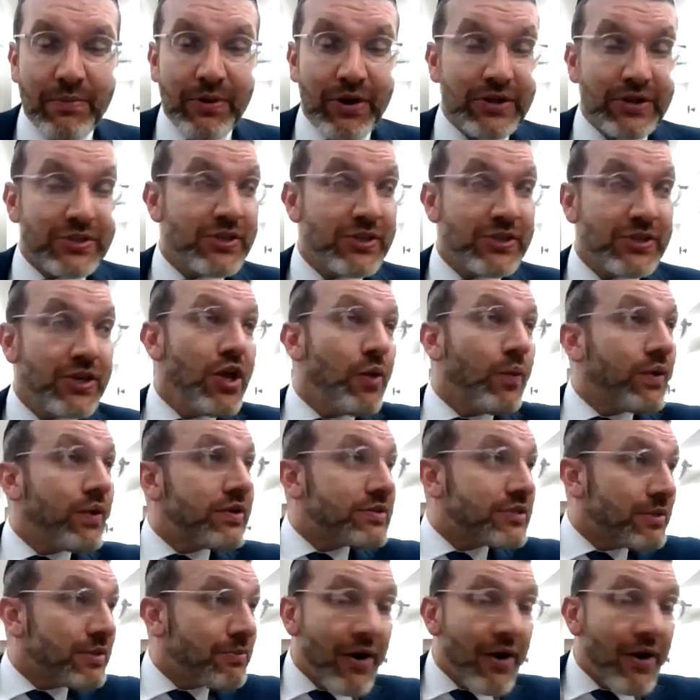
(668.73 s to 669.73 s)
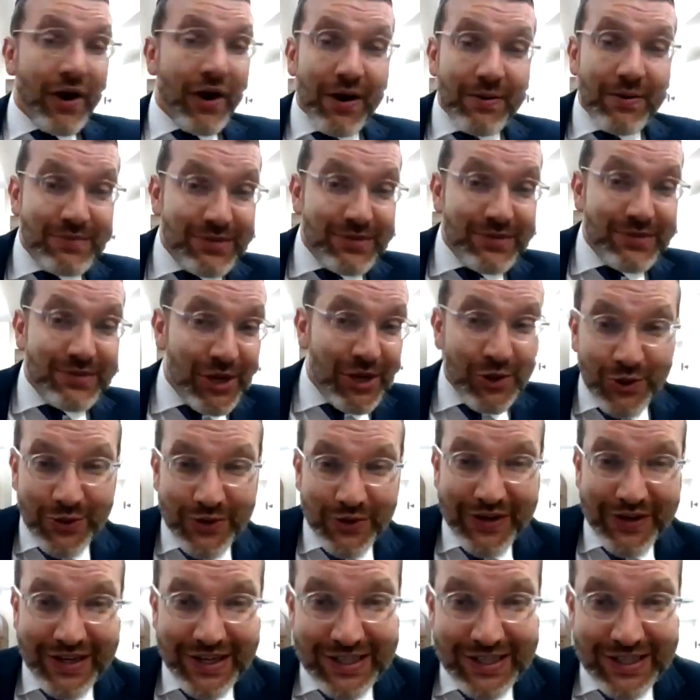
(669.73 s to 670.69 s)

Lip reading: because once tomorrow comes, they no longer